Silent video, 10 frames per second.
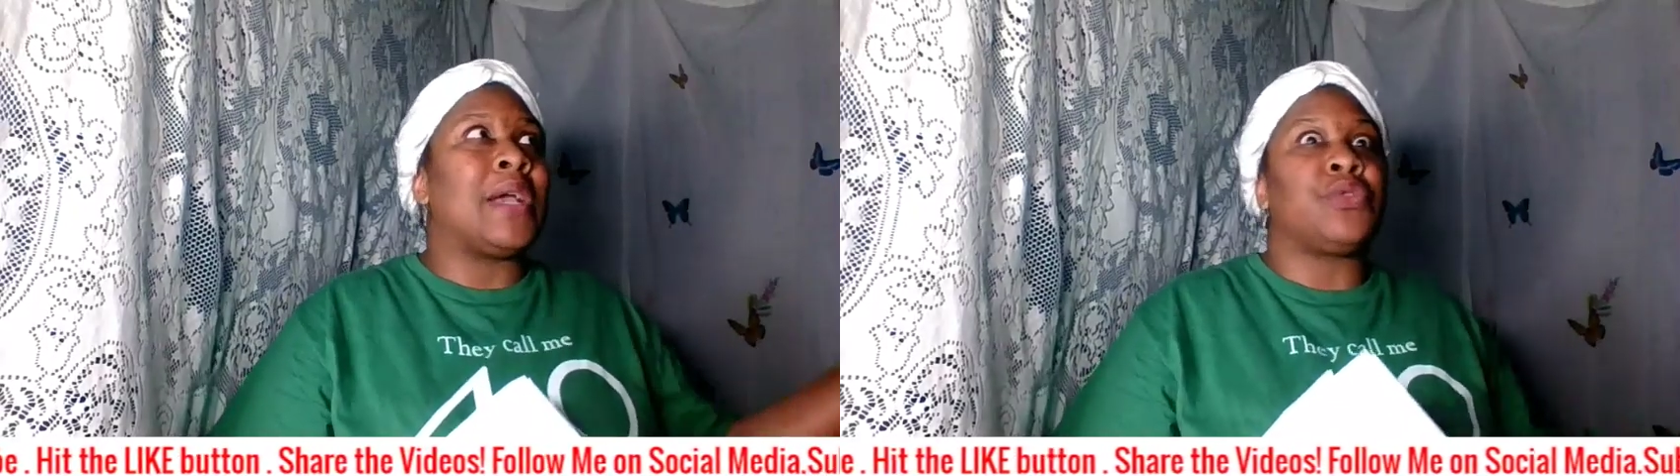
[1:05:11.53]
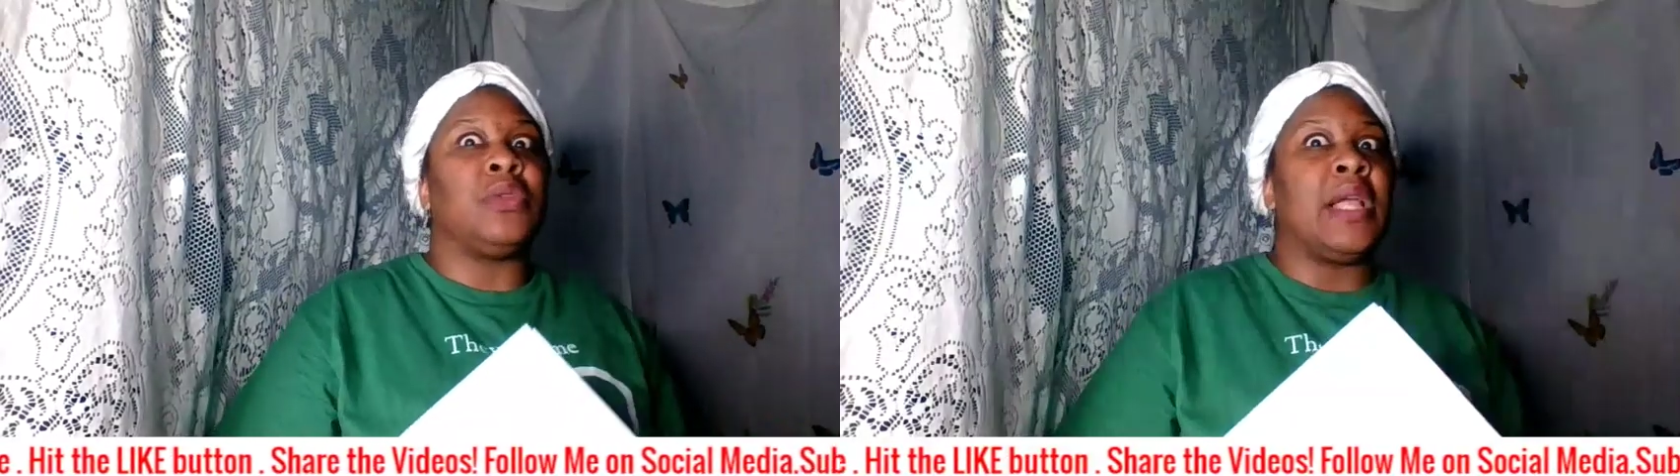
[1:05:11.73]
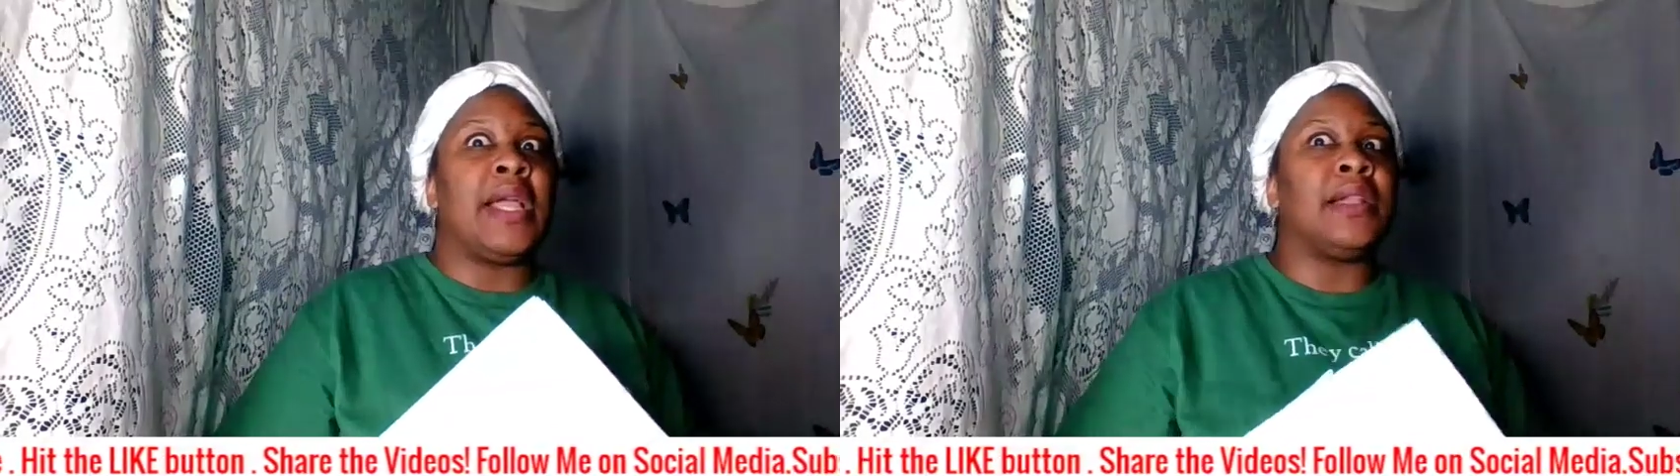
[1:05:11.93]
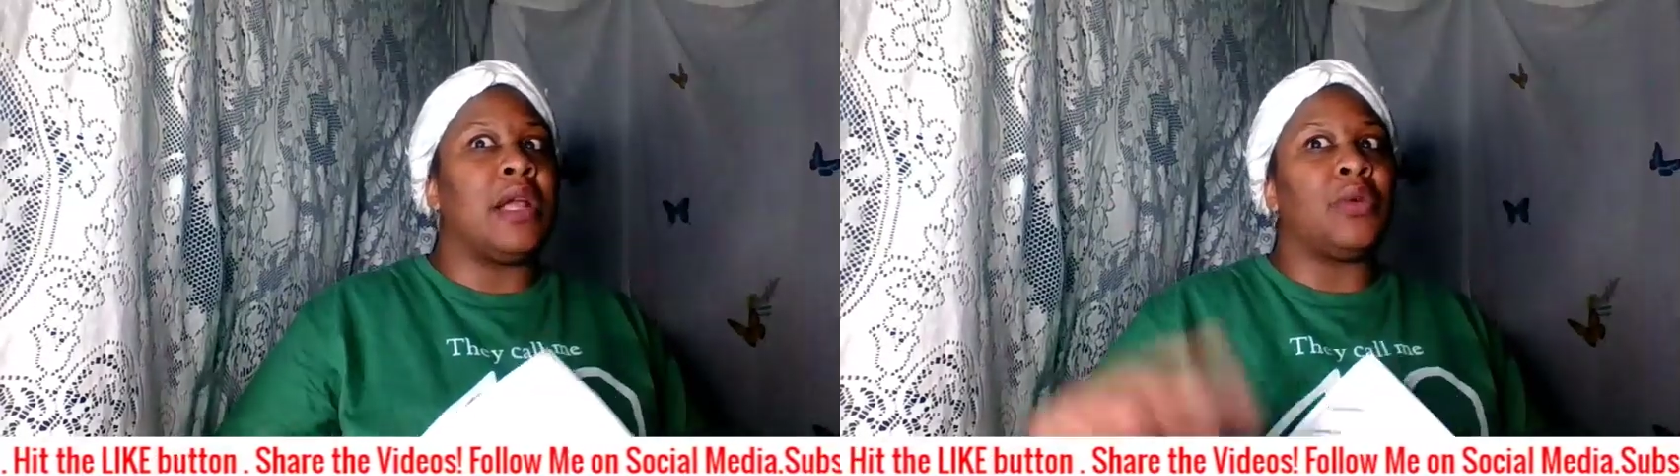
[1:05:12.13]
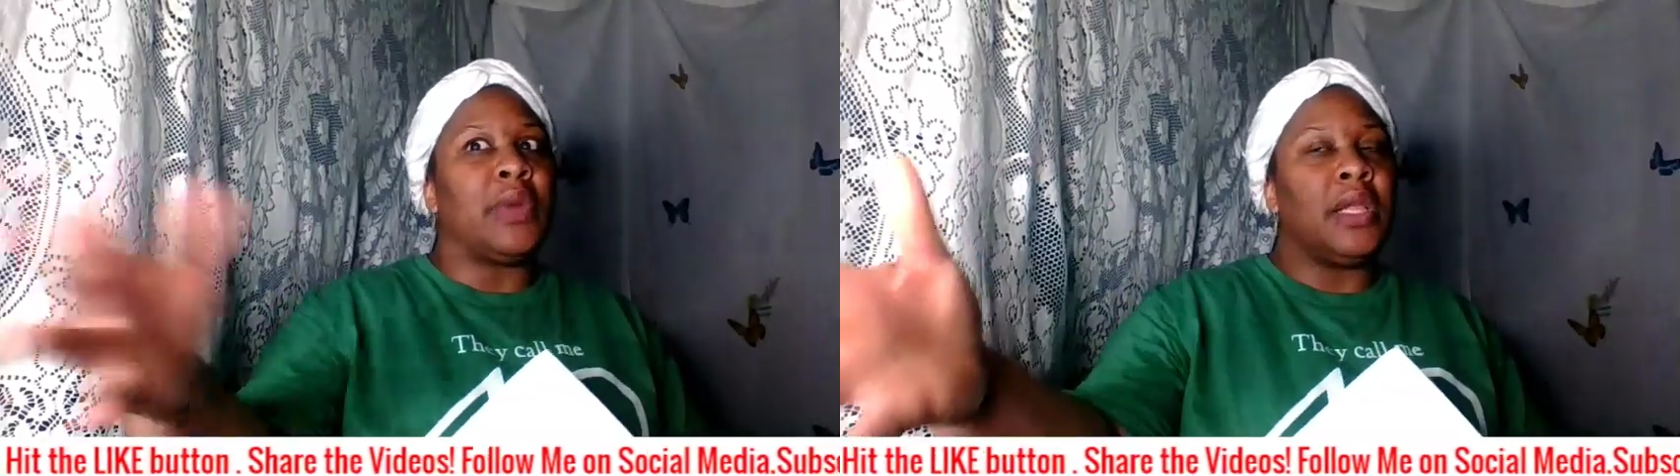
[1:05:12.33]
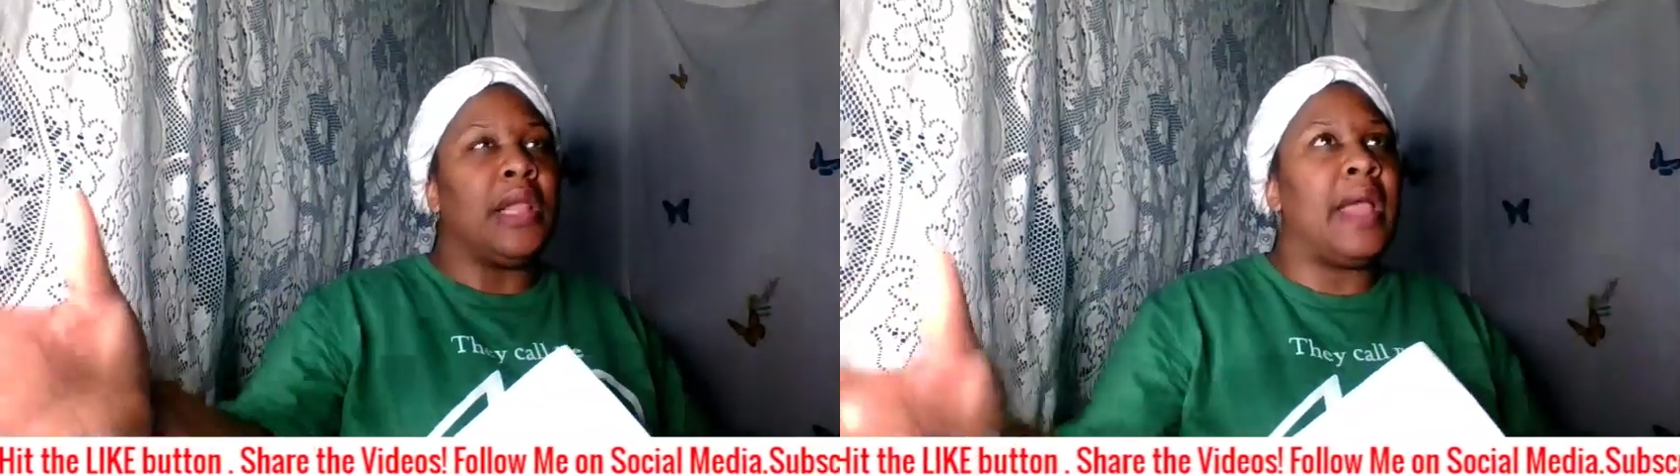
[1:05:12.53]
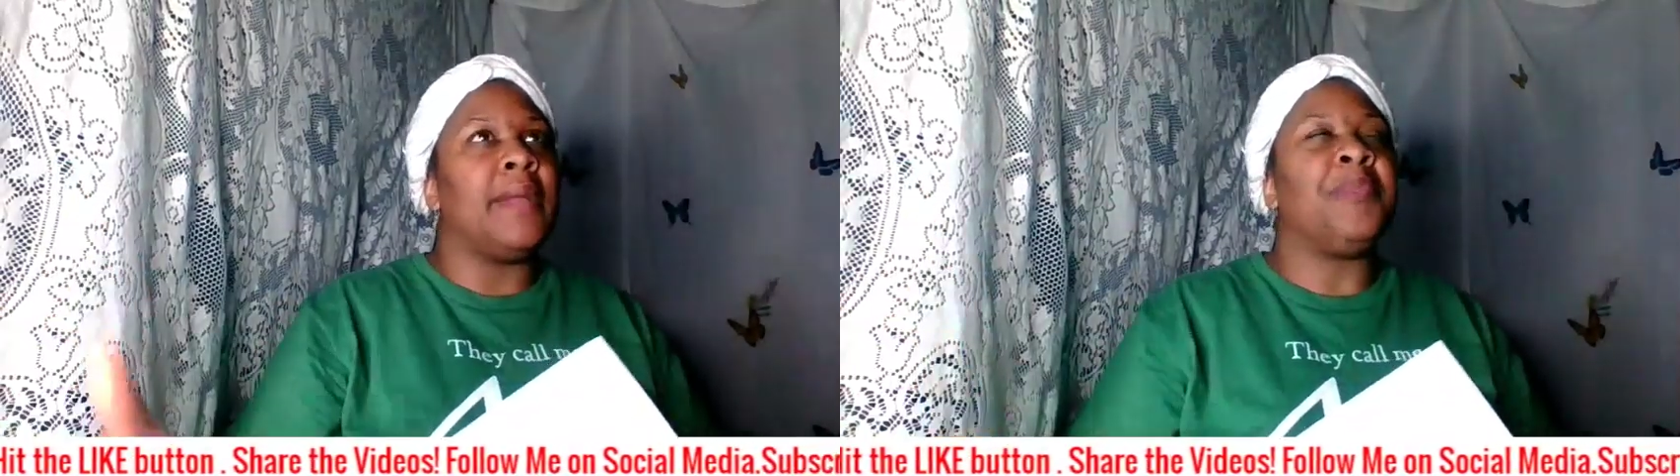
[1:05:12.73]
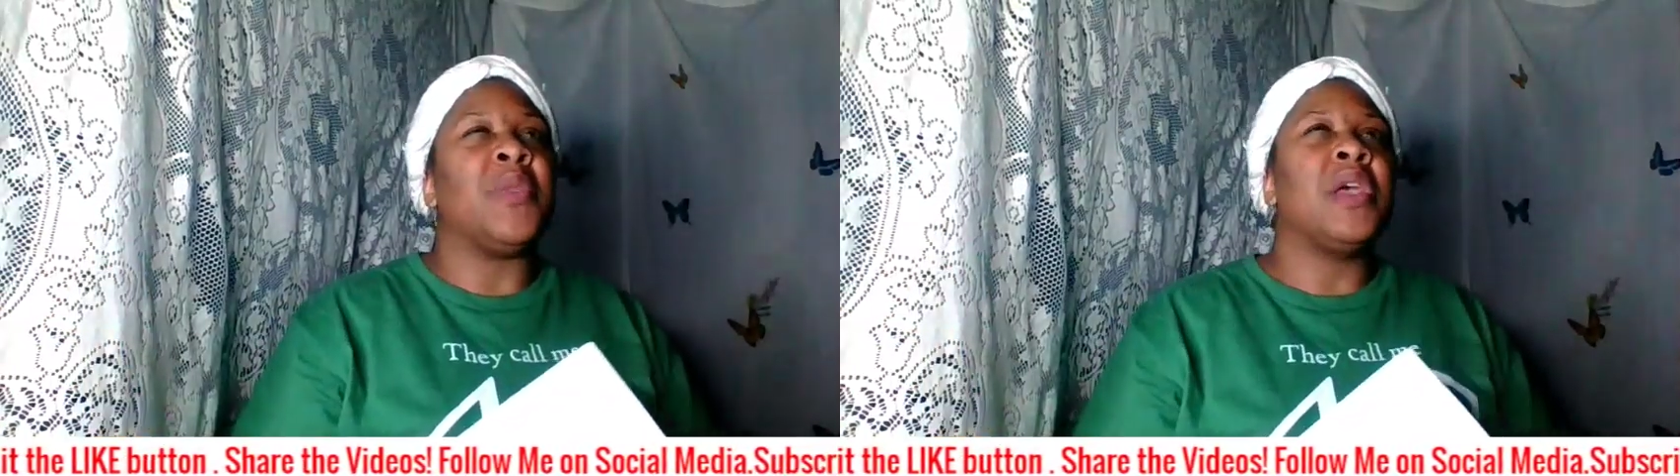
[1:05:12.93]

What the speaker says: natural light, not a ring light.